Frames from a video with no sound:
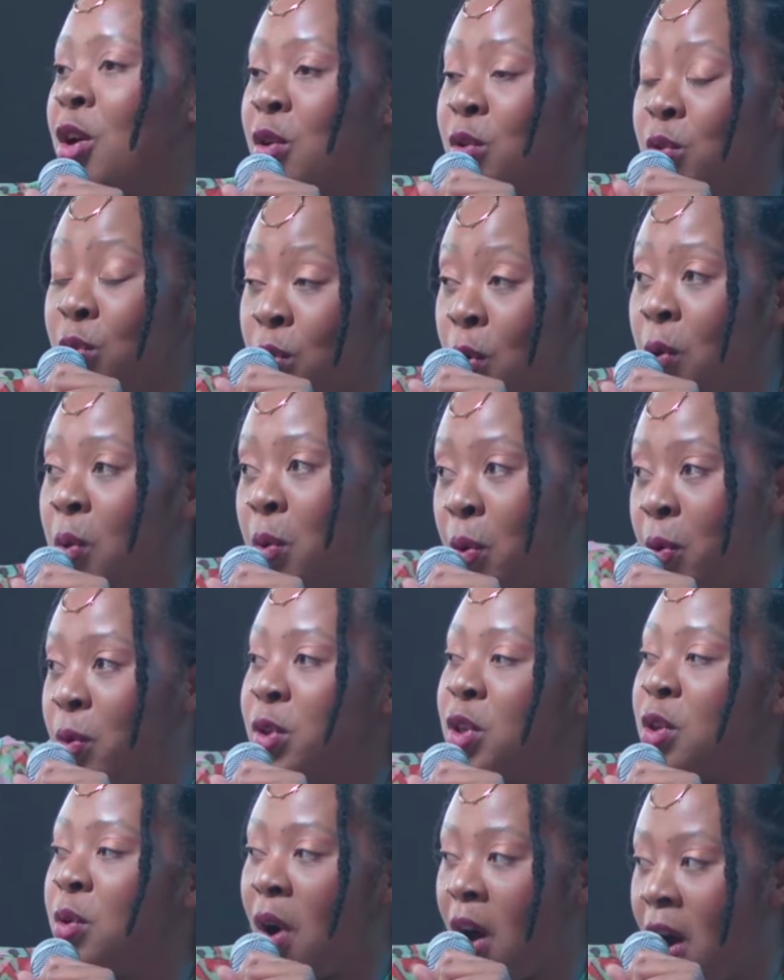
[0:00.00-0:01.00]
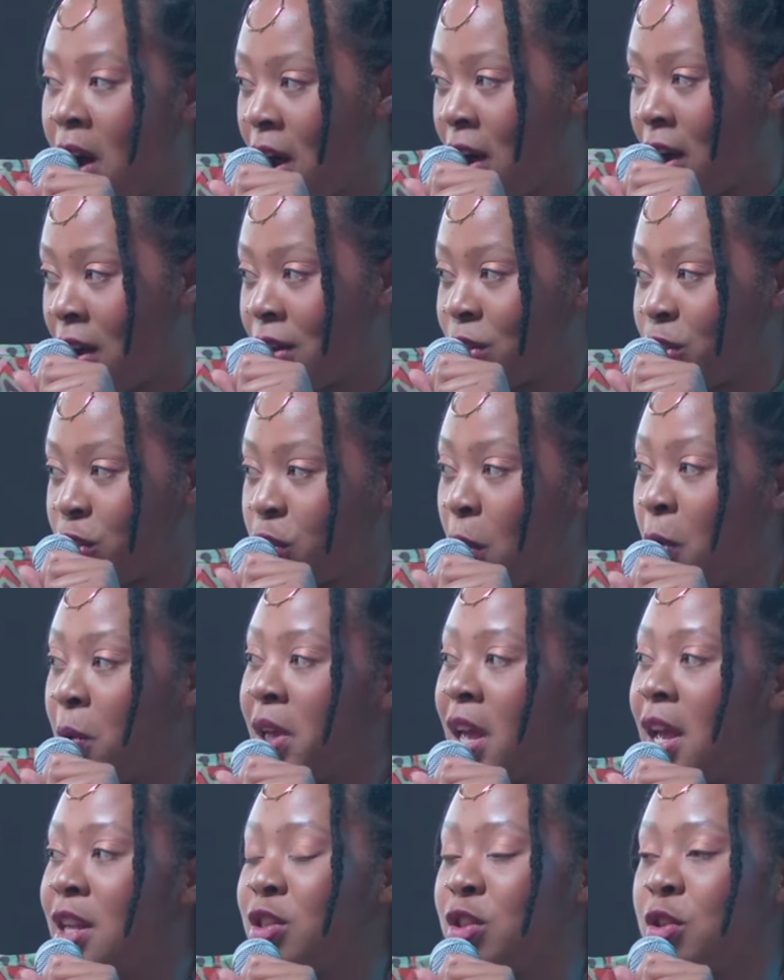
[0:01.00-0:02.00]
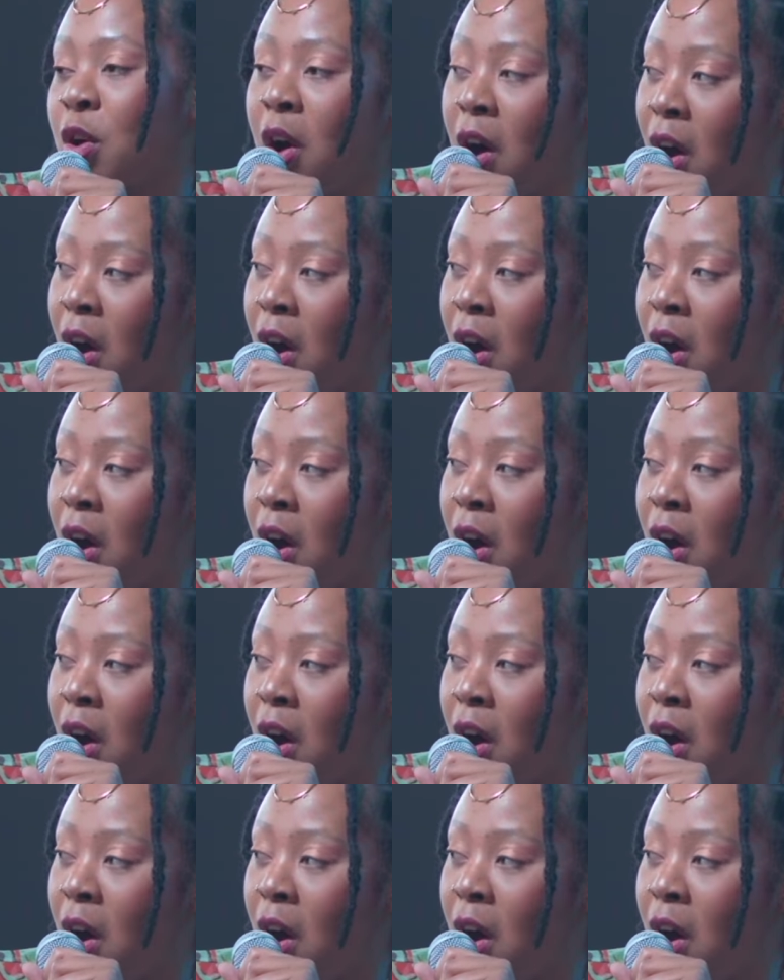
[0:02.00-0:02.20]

who you are, showcase your